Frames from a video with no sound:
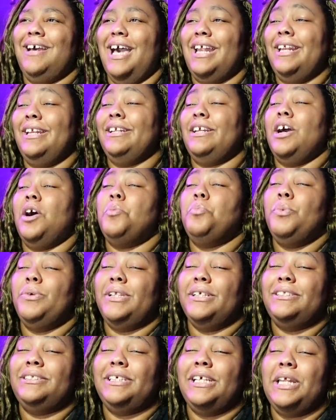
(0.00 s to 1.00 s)
I didn't come
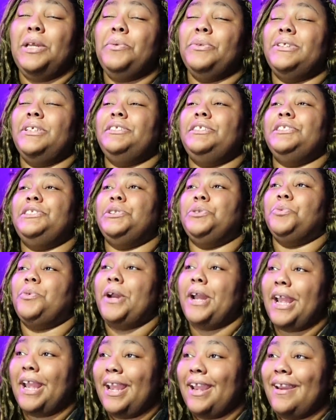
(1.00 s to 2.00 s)
when the city was in
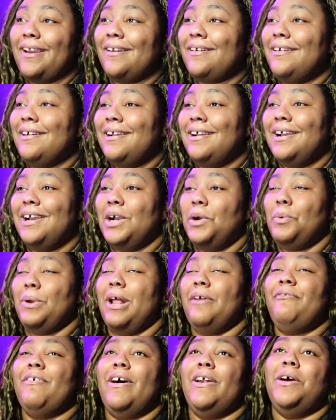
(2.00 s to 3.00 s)
disarray or when
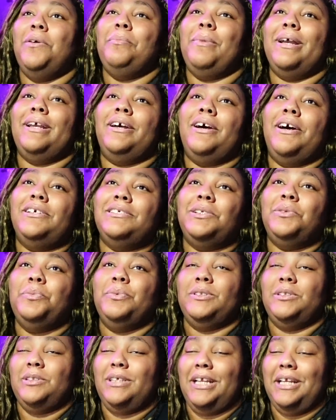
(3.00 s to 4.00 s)
I found out my cousin
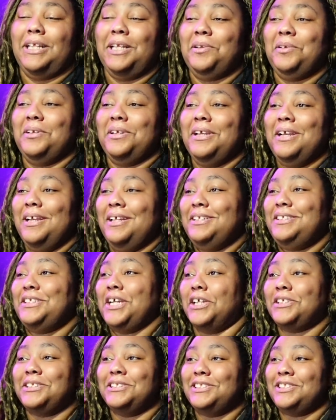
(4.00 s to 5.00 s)
was killing
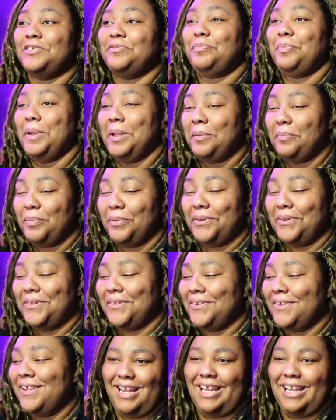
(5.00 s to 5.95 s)
dozens of people.